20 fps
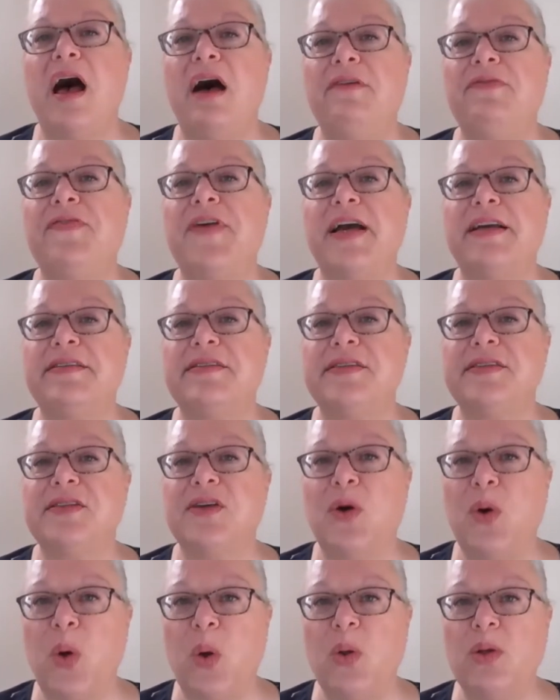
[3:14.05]
affects
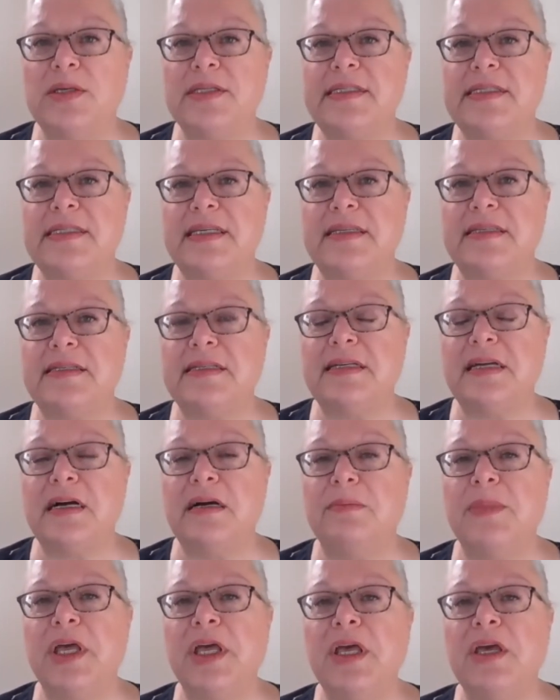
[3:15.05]
the whole
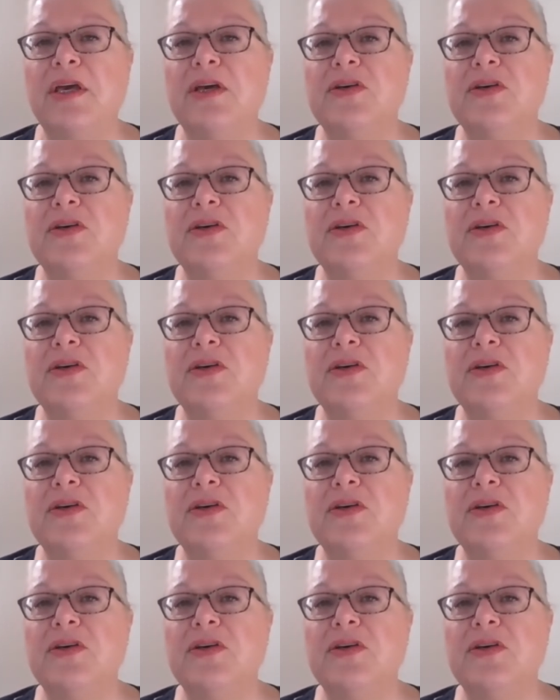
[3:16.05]
system.